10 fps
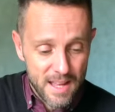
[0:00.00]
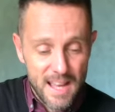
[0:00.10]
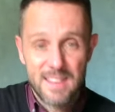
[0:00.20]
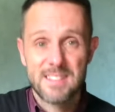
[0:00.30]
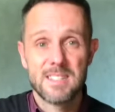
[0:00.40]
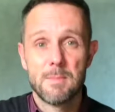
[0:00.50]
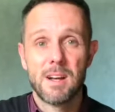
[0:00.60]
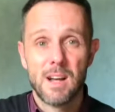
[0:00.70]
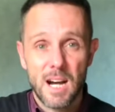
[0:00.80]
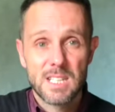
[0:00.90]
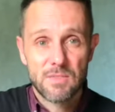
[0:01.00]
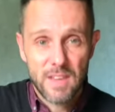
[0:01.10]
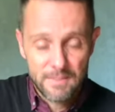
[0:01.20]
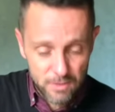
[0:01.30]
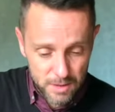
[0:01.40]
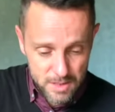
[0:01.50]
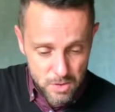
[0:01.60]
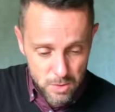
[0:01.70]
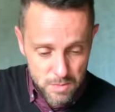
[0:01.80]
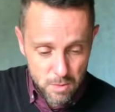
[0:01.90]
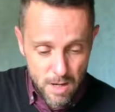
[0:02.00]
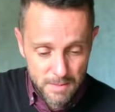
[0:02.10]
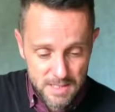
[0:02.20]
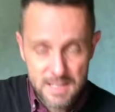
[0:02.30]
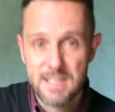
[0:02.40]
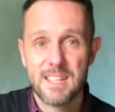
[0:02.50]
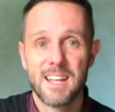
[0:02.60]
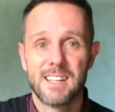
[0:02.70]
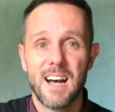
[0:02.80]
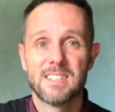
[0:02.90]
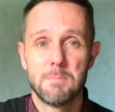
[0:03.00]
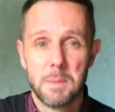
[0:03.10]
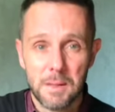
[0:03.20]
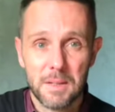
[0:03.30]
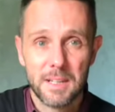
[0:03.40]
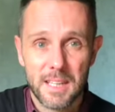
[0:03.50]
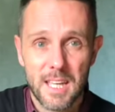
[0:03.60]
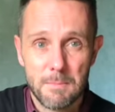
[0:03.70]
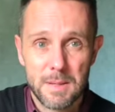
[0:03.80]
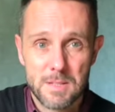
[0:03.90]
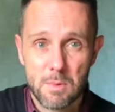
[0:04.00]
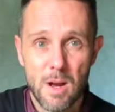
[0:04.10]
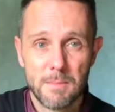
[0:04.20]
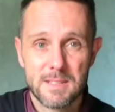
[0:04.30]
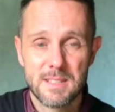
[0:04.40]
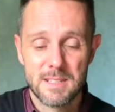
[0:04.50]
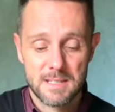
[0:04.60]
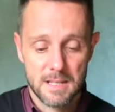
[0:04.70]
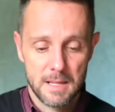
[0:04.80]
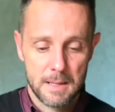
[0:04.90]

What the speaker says: And this is about God's faithfulness to his promises and God's ability to keep his promises.